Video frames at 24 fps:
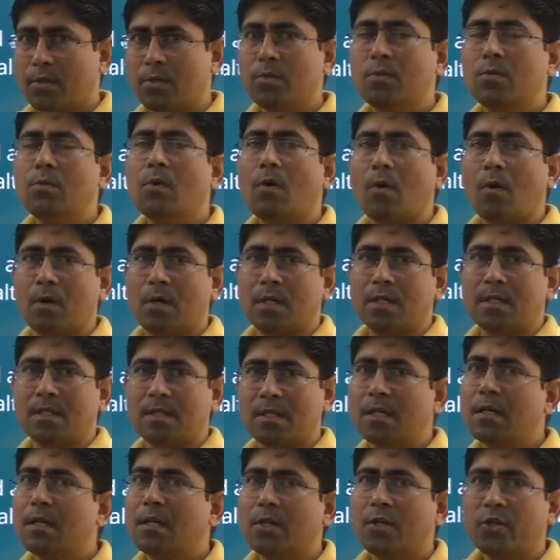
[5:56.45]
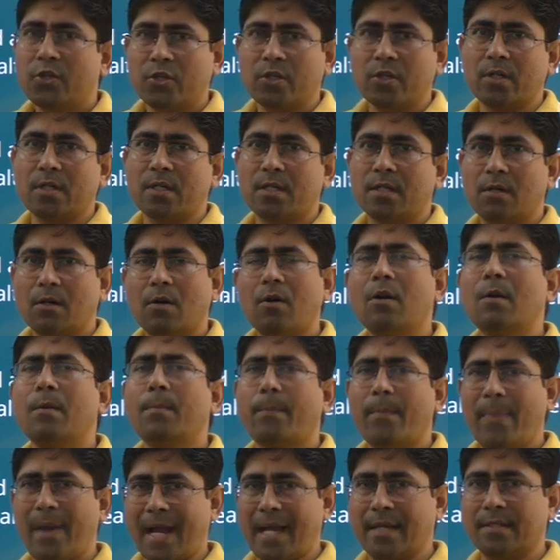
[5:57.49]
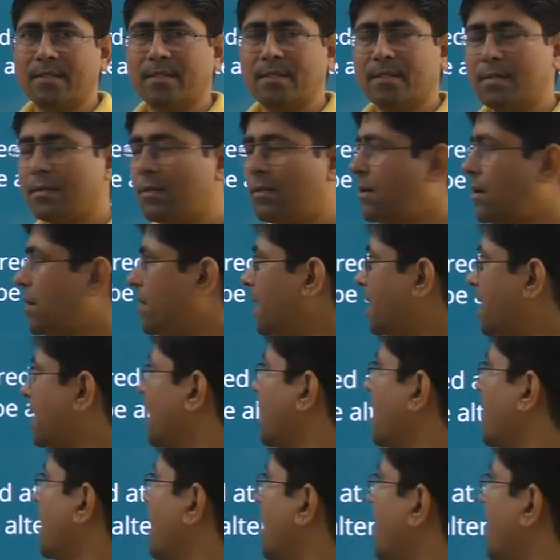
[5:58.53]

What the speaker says: to alter the shirt or pants. All right,